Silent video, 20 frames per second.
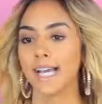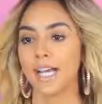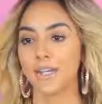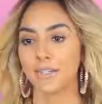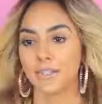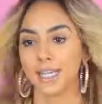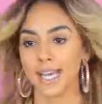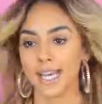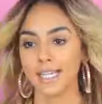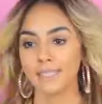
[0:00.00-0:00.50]

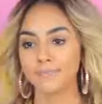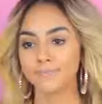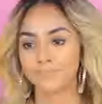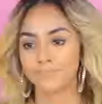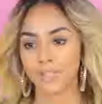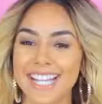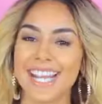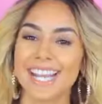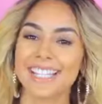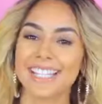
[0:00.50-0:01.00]
Okay,
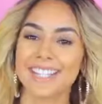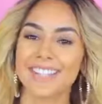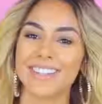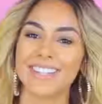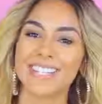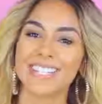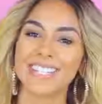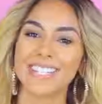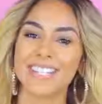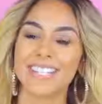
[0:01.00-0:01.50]
yeah, so
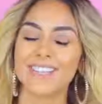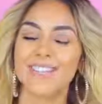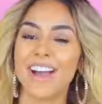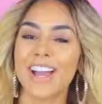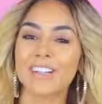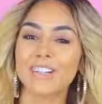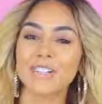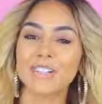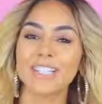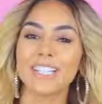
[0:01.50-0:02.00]
this is the
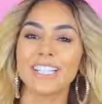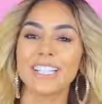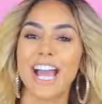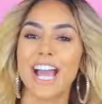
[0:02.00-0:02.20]
final look.